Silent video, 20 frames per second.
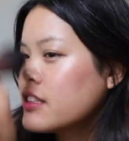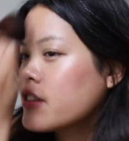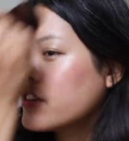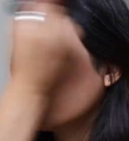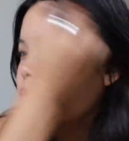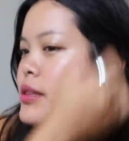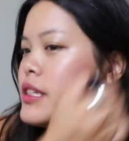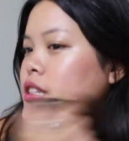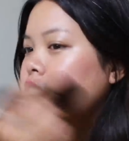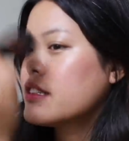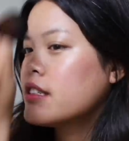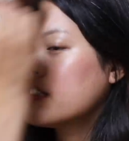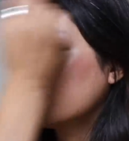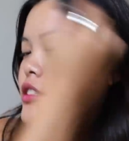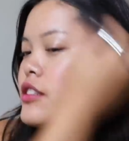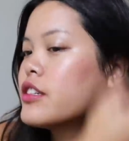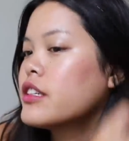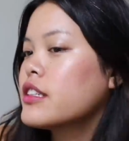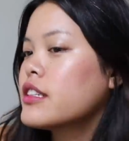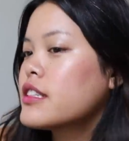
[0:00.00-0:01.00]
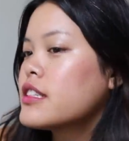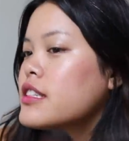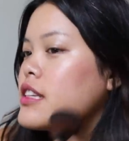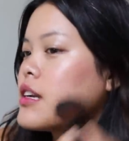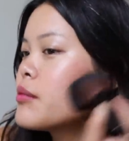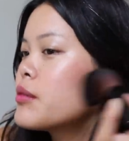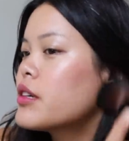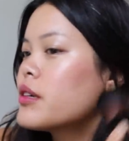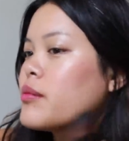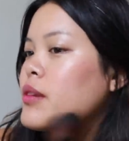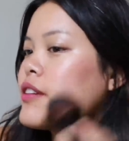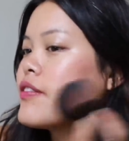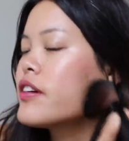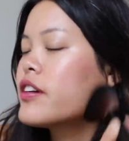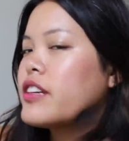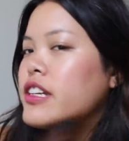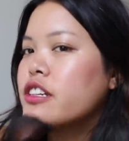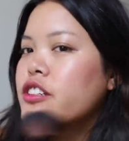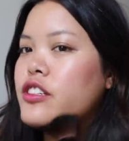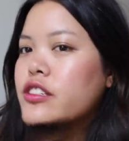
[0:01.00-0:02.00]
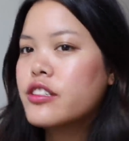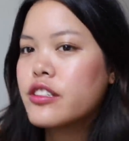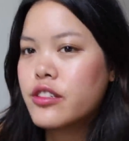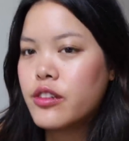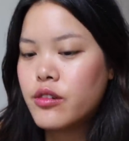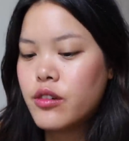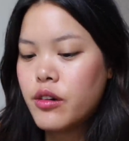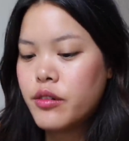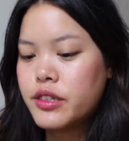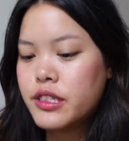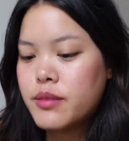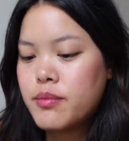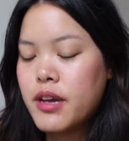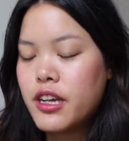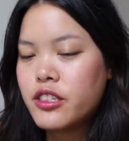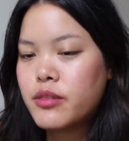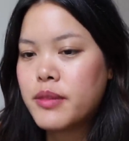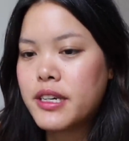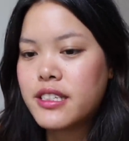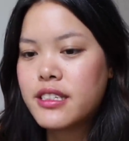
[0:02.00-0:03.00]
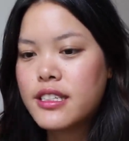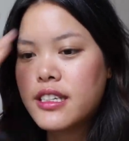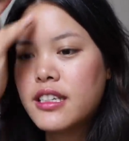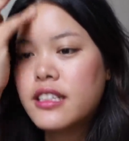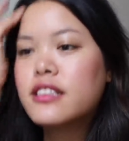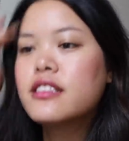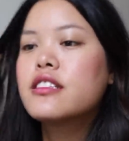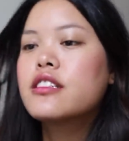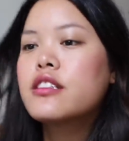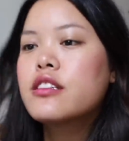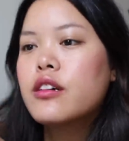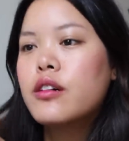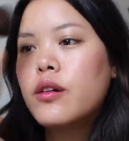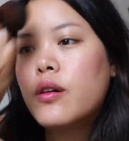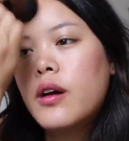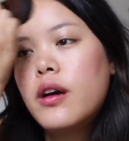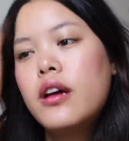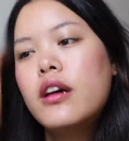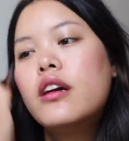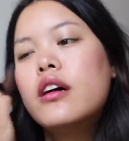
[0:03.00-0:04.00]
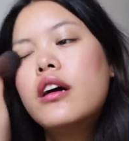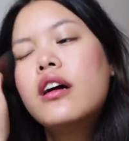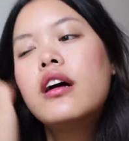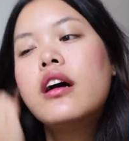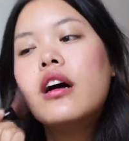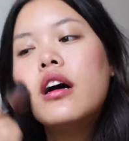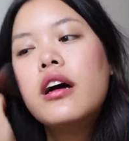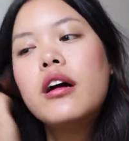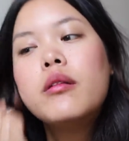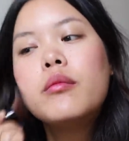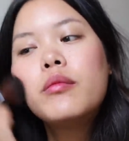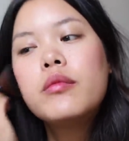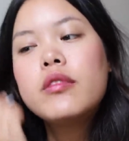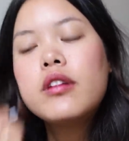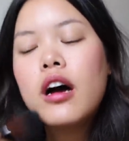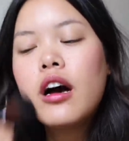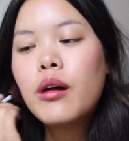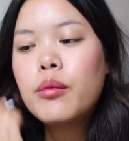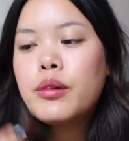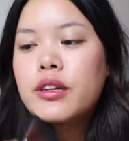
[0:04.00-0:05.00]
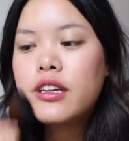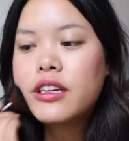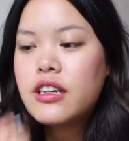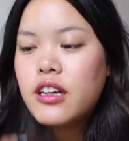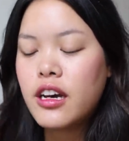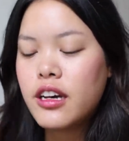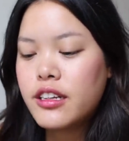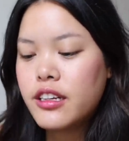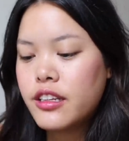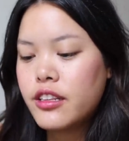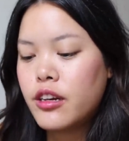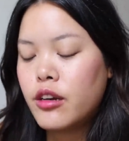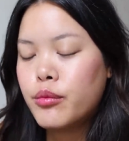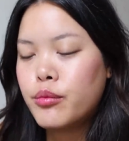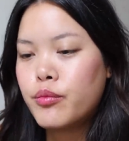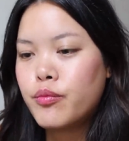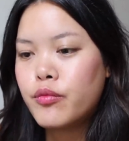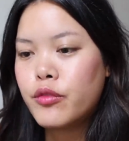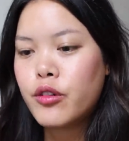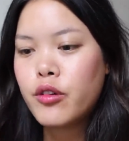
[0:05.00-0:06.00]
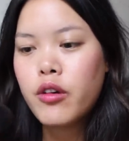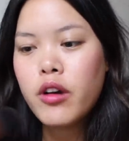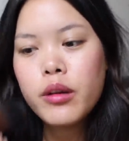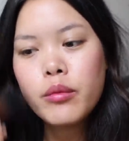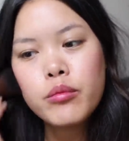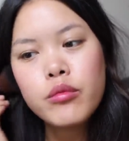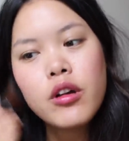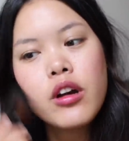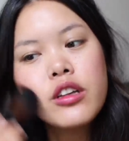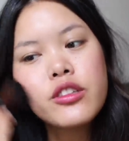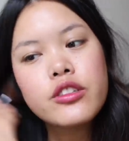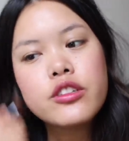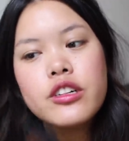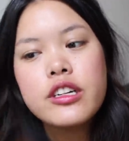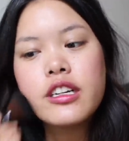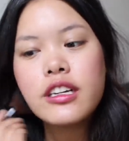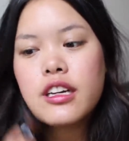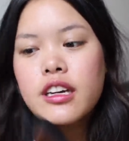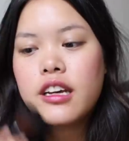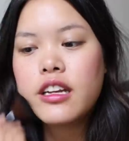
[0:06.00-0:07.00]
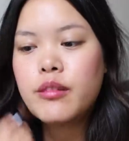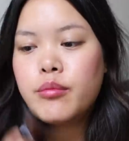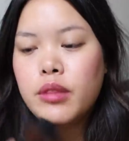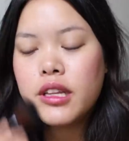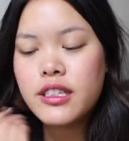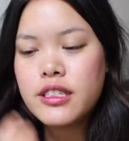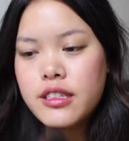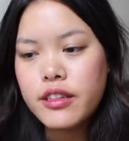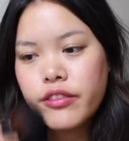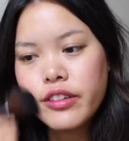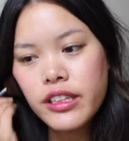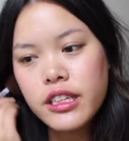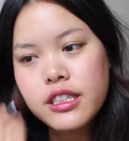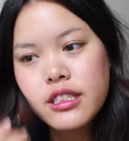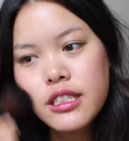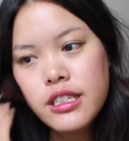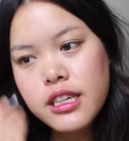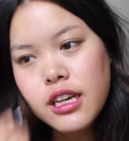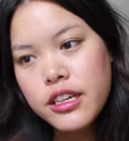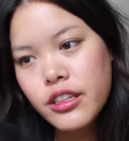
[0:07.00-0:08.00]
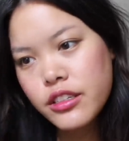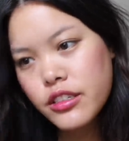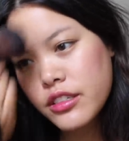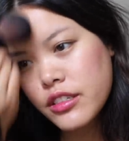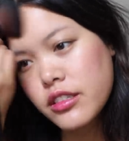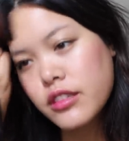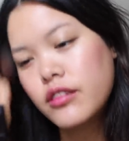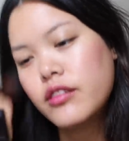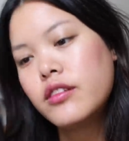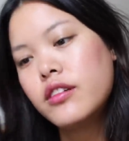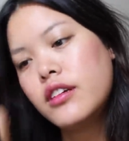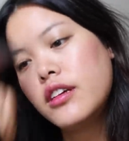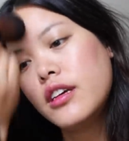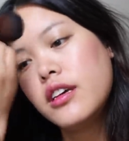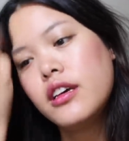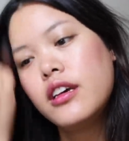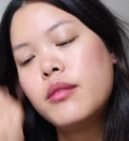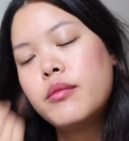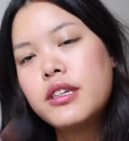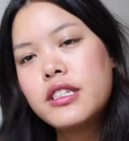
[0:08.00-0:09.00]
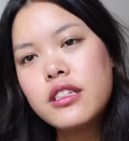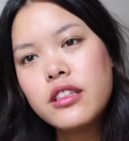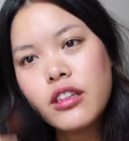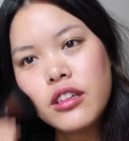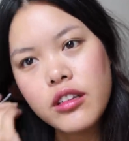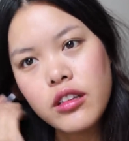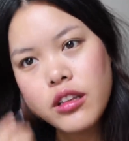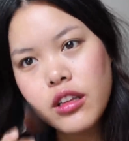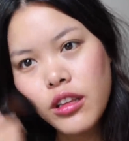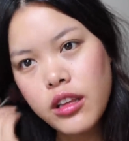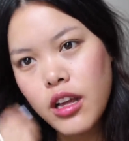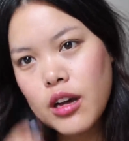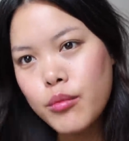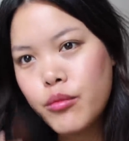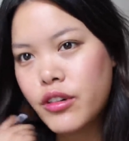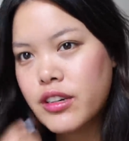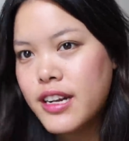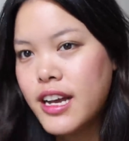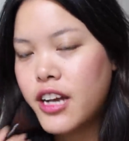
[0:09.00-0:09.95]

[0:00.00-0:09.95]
It's great because during the summer, my foundations don't always match my skin. So um, I'll put it on and then I'll throw on bronzer and it kind of blends everything together so it makes it look a, a lot more